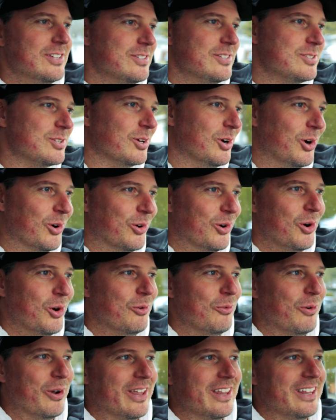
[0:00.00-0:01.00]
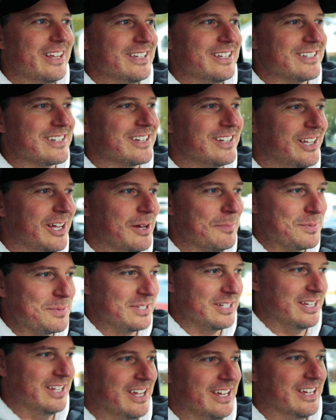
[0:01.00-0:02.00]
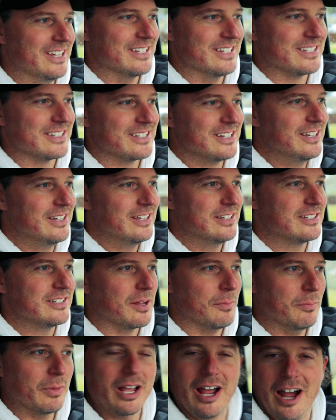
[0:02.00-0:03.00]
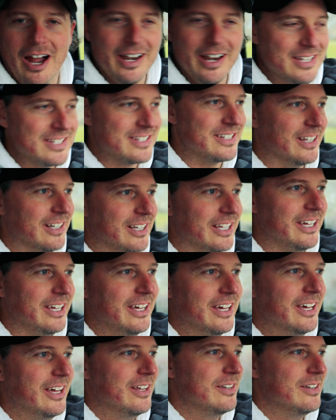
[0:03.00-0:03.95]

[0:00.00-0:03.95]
So one of these clips is something kind of silly.